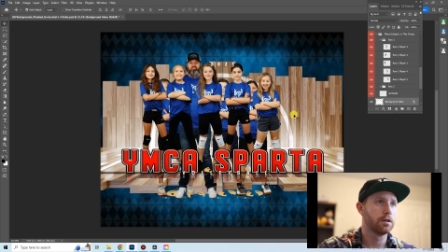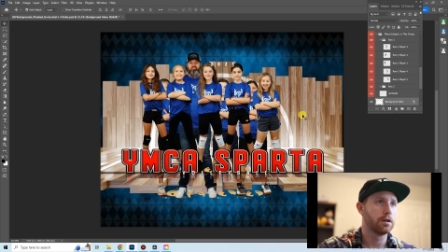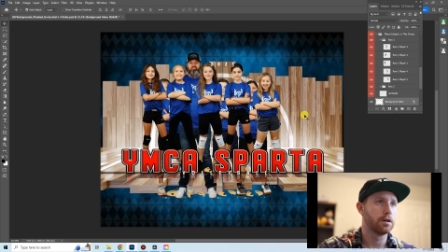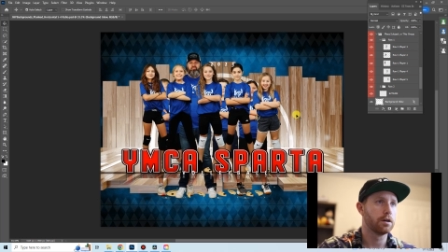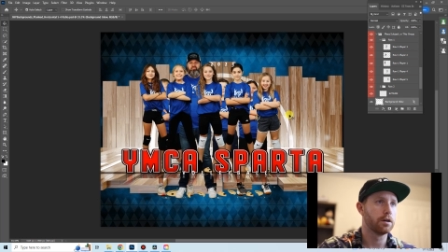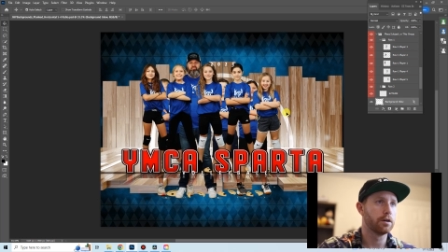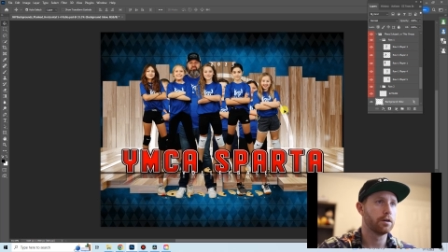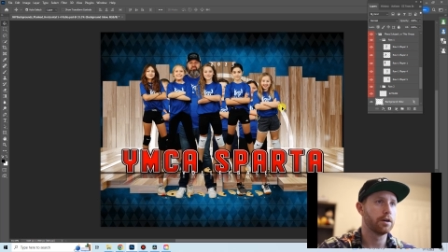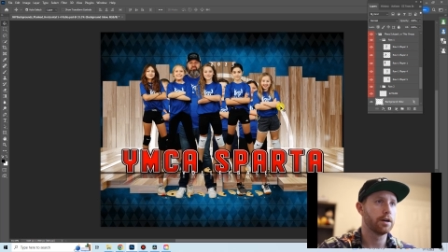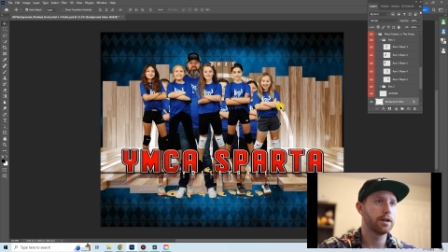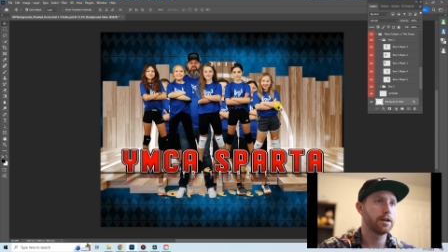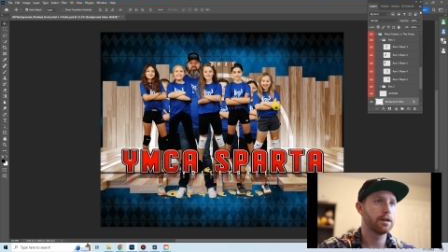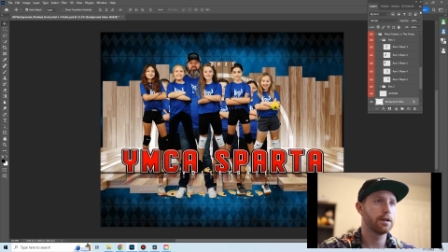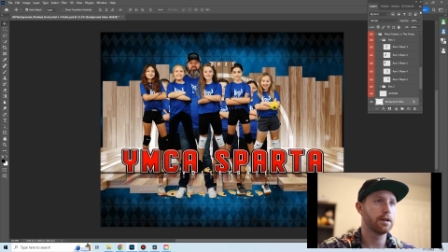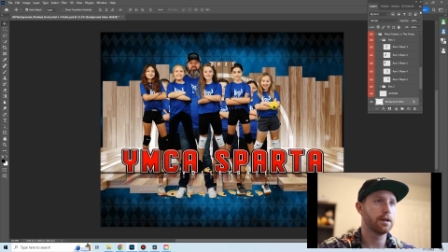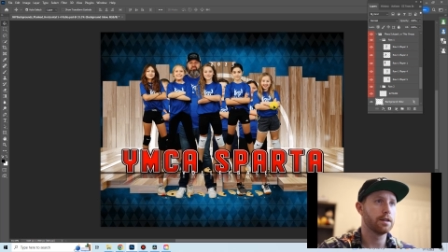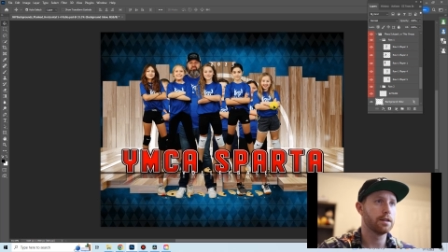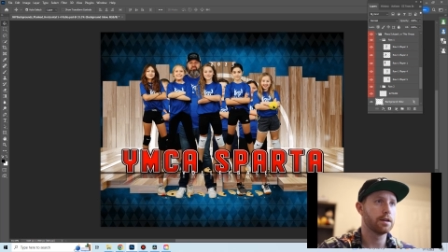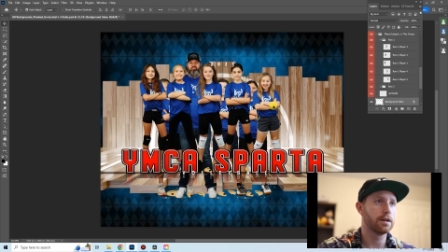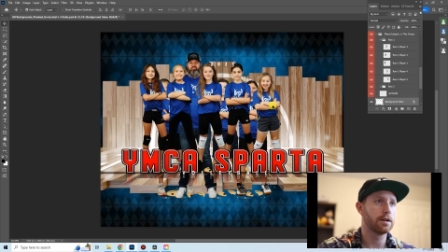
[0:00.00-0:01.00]
All right,
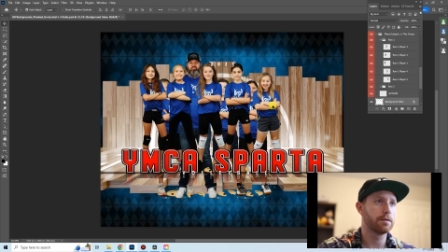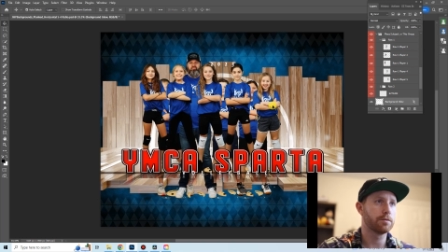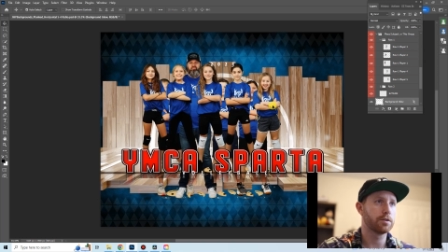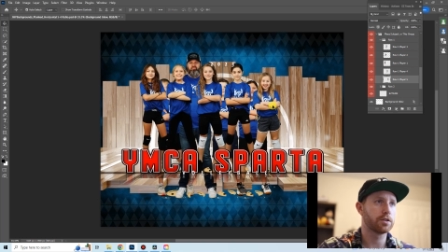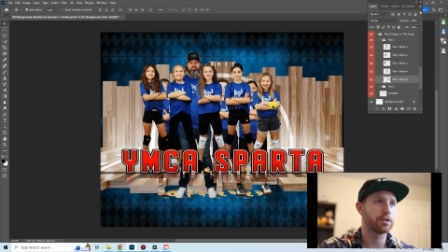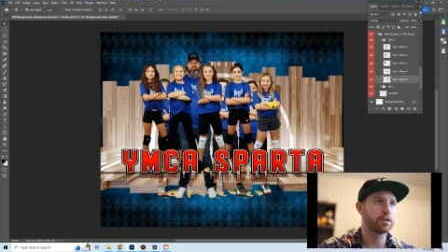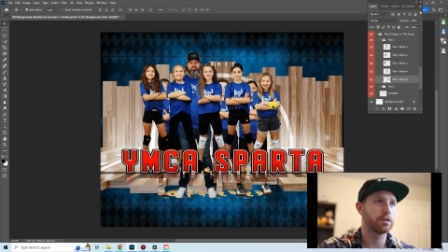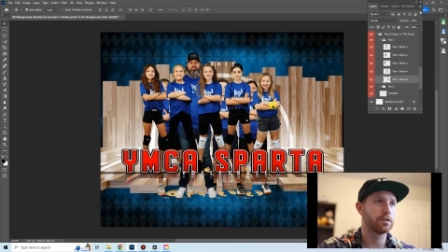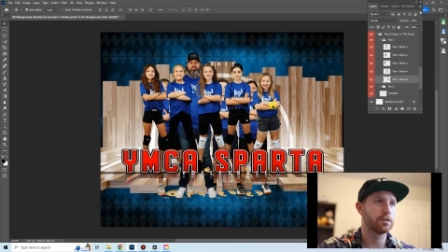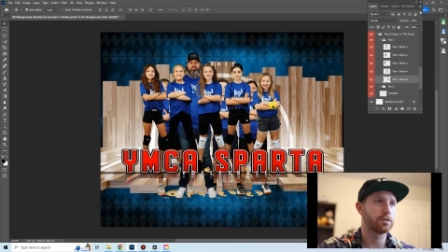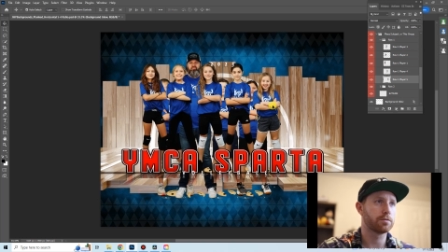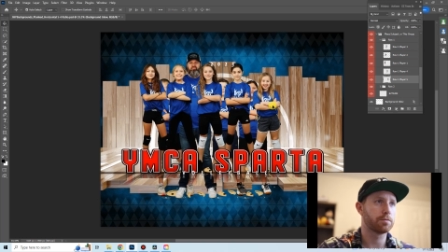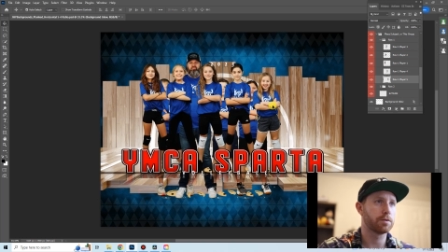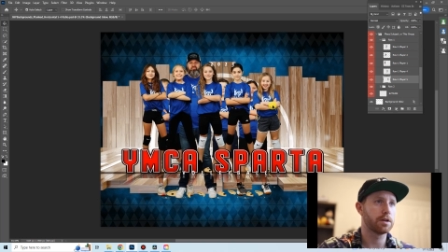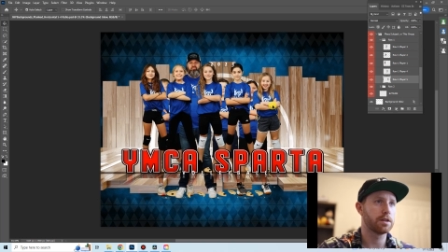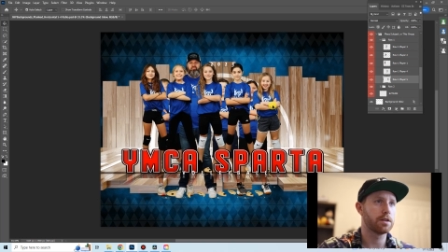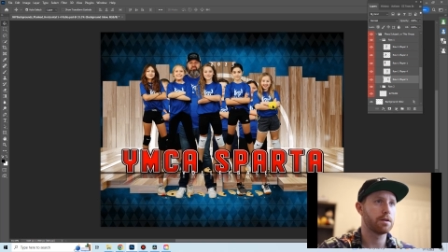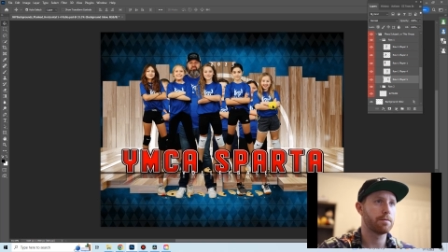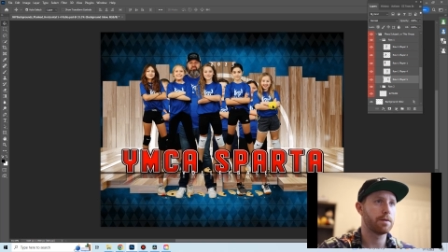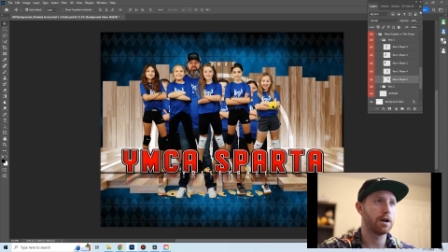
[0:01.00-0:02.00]
and then I'm just going to
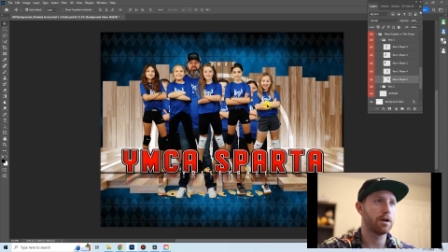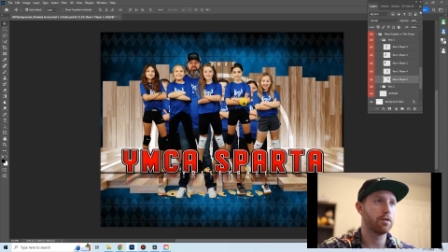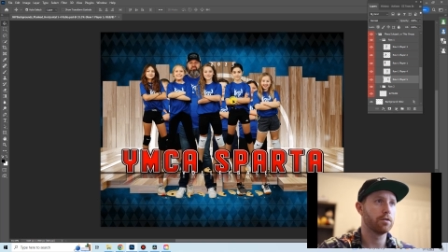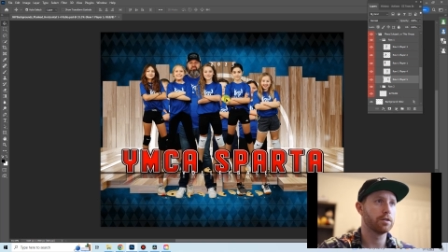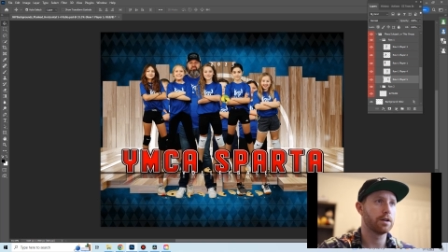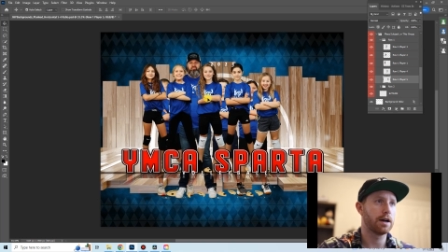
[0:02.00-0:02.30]
spread them out.